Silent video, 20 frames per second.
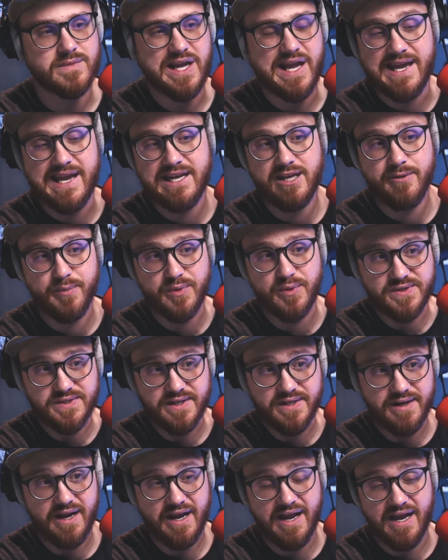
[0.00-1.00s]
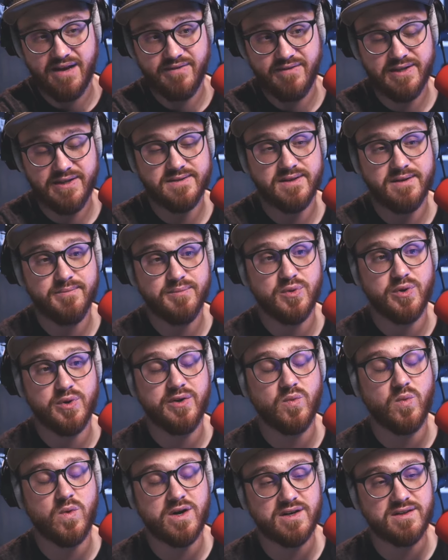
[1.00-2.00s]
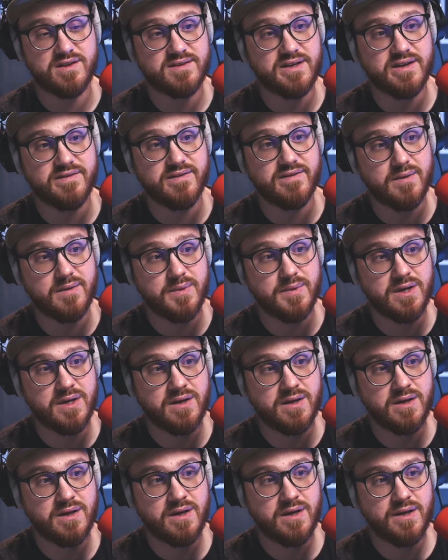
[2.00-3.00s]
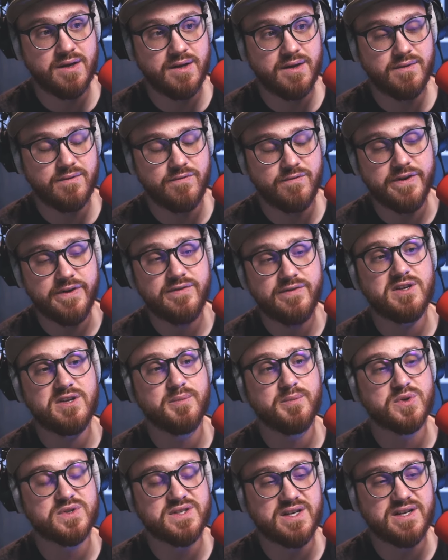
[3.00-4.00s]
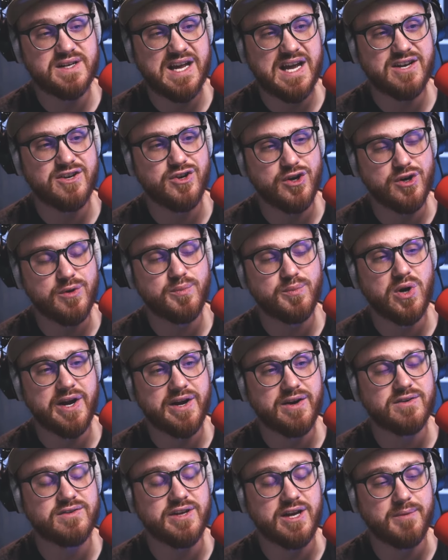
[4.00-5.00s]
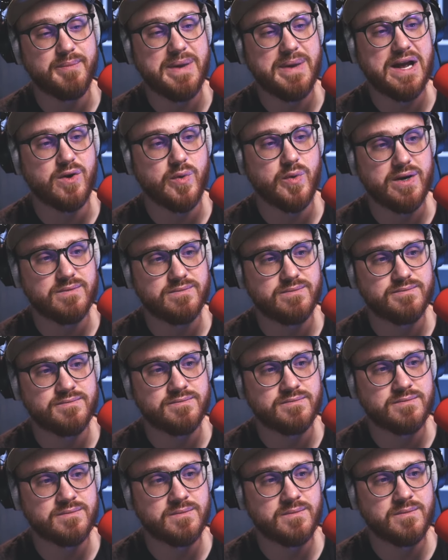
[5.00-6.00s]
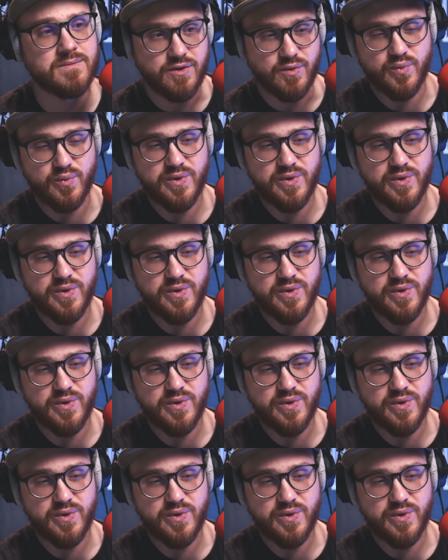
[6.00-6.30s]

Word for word: 80% have at some point wanted to give up. 50% had no prior tech background. The